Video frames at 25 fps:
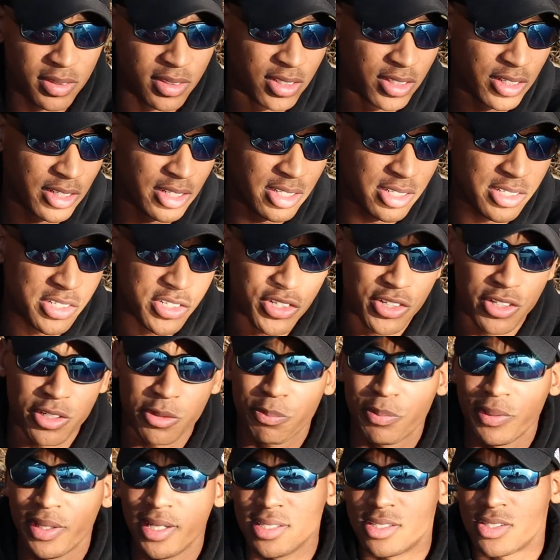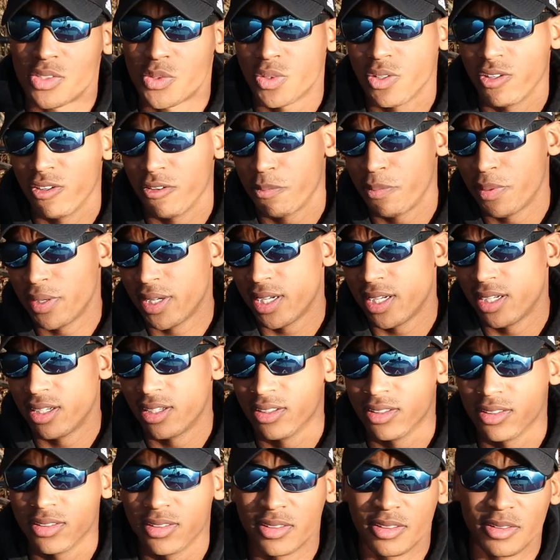Your jerk baits 12
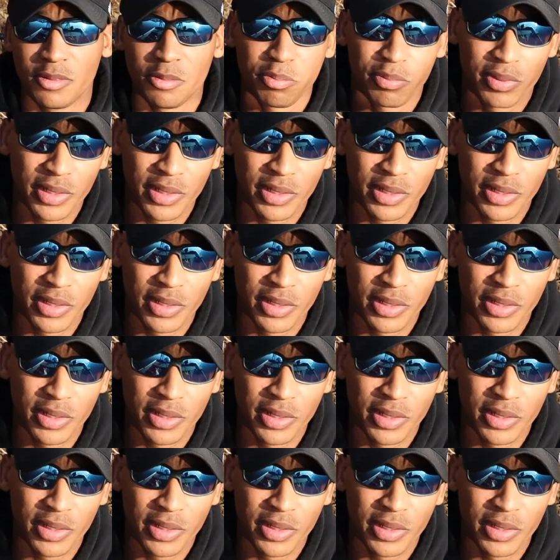pound.